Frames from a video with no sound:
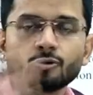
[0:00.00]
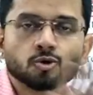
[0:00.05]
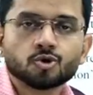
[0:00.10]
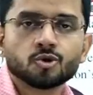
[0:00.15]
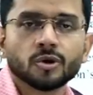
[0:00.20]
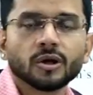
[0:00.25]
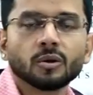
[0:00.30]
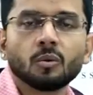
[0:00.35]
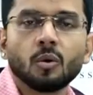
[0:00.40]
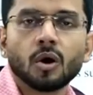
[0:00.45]
of
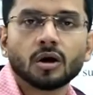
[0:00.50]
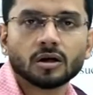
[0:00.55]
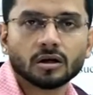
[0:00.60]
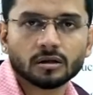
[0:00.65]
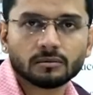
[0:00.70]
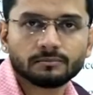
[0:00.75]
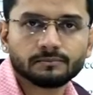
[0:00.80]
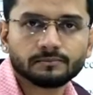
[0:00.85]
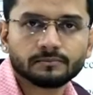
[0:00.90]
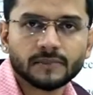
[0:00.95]
who's doing
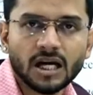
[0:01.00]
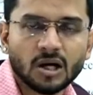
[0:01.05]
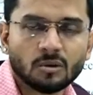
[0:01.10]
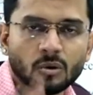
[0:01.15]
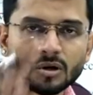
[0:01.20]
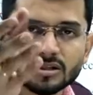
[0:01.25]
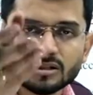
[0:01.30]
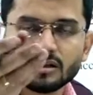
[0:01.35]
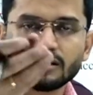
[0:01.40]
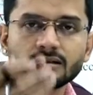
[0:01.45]
what
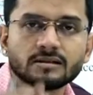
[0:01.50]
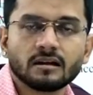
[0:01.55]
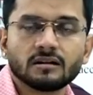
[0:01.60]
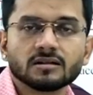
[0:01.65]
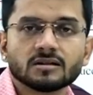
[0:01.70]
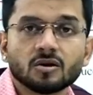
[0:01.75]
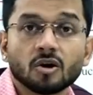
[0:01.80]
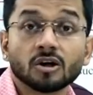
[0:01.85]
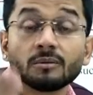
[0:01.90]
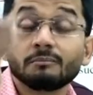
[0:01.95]
and what is the
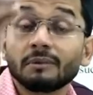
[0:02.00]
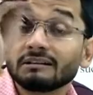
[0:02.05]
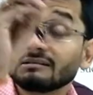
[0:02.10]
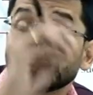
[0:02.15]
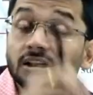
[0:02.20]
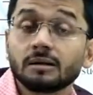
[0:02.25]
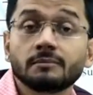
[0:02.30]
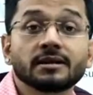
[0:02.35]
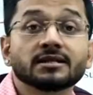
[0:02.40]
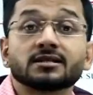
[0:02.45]
results on a
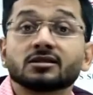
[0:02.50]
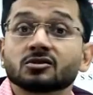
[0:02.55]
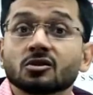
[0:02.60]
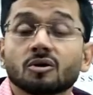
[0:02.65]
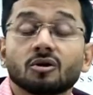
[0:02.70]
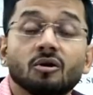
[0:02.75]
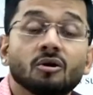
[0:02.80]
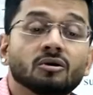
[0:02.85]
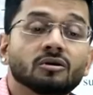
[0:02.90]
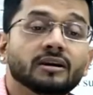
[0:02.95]
monthly
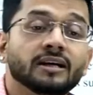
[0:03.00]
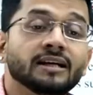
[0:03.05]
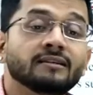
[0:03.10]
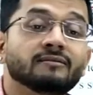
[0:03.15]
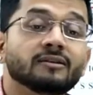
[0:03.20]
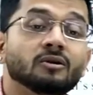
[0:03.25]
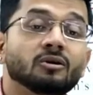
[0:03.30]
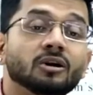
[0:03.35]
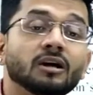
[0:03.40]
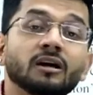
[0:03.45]
basis or
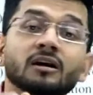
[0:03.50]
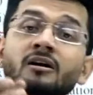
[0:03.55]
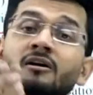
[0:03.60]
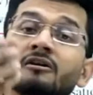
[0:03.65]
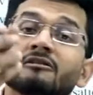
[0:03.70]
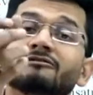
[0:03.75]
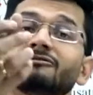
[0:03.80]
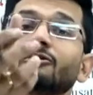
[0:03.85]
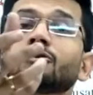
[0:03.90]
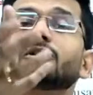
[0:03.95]
even on
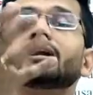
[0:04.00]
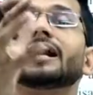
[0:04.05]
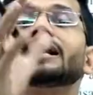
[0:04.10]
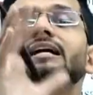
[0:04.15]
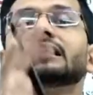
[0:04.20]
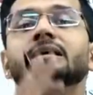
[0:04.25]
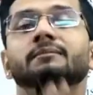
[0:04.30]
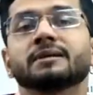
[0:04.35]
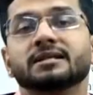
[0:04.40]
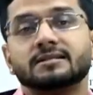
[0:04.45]
a
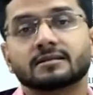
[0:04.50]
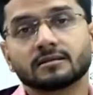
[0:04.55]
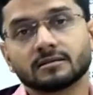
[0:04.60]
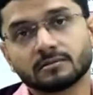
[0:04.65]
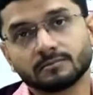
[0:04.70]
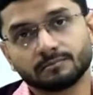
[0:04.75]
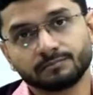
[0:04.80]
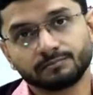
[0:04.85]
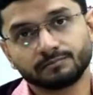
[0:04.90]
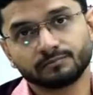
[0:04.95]
fortnightly
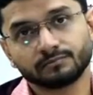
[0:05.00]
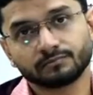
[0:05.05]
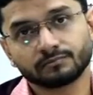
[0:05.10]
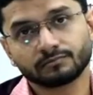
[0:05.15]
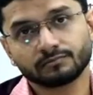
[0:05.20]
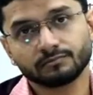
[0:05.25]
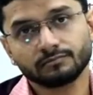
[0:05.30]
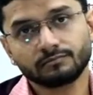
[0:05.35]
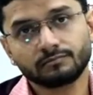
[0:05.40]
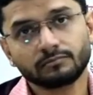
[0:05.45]
basis,
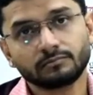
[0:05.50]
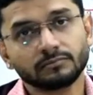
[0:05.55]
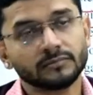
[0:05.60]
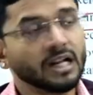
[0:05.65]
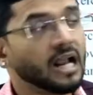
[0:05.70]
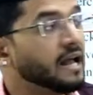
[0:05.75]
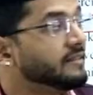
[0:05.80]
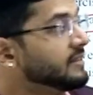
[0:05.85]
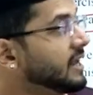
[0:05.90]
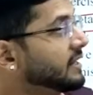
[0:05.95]

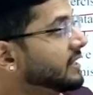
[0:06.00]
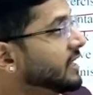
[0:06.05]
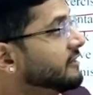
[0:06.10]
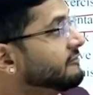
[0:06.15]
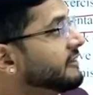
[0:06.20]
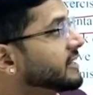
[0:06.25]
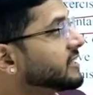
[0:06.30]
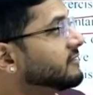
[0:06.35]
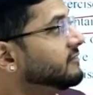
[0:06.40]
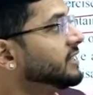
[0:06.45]
and
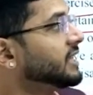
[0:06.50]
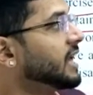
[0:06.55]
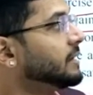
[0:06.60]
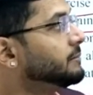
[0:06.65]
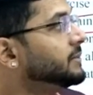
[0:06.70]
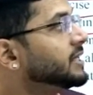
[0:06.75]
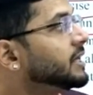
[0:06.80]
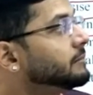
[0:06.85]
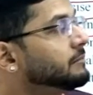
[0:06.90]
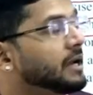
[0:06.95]
that
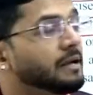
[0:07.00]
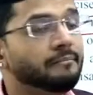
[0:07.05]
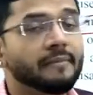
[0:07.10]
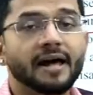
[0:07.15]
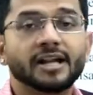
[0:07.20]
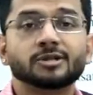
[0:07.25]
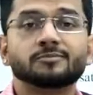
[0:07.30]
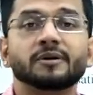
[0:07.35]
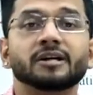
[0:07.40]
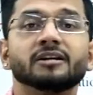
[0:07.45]
effectively can be done
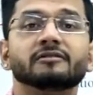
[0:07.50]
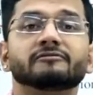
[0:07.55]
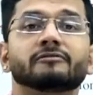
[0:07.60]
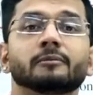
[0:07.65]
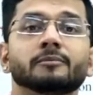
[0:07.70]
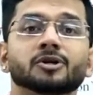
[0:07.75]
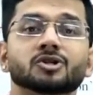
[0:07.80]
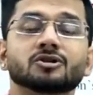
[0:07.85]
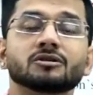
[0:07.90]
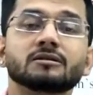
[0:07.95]
by management
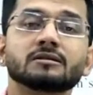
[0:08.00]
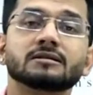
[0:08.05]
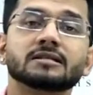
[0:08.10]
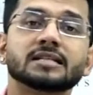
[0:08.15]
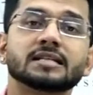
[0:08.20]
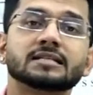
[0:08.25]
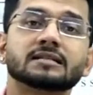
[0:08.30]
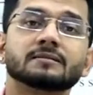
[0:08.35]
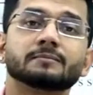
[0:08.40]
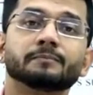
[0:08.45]

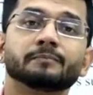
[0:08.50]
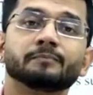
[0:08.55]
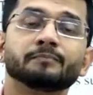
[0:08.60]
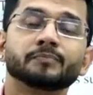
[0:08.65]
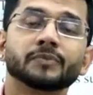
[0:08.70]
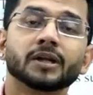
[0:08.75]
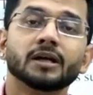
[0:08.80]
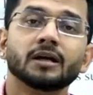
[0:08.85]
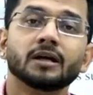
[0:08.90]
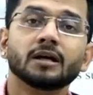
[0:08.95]
information system.
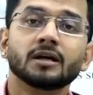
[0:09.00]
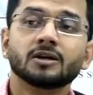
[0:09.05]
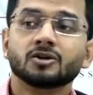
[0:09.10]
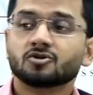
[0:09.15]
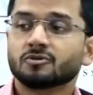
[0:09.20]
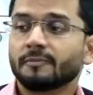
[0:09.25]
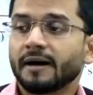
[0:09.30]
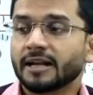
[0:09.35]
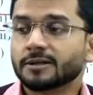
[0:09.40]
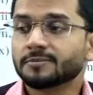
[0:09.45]

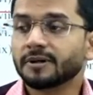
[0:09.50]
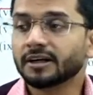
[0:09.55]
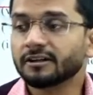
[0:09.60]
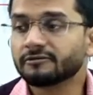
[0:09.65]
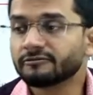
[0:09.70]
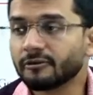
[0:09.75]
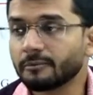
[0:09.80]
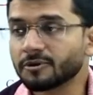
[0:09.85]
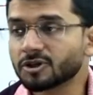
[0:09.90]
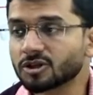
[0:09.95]
So
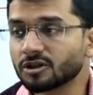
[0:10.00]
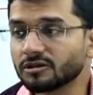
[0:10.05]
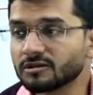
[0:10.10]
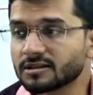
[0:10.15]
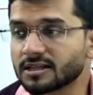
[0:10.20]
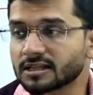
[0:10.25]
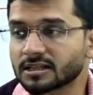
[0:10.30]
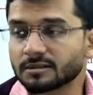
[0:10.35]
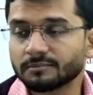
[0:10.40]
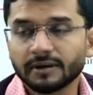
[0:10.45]
management
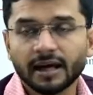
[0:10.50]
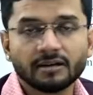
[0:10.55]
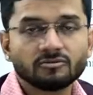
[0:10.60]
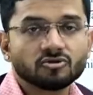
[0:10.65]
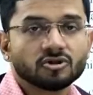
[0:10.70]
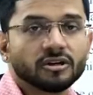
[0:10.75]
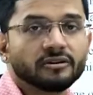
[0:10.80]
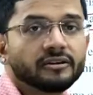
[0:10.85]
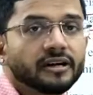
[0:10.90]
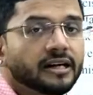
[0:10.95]
information system
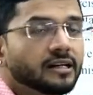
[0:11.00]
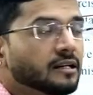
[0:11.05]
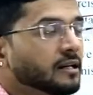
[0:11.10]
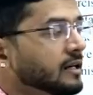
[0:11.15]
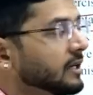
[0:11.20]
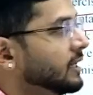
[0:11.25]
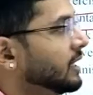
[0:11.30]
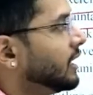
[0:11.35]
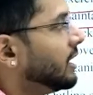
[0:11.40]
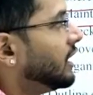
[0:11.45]
can
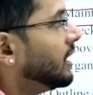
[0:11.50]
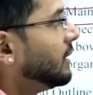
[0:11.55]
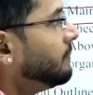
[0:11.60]
generate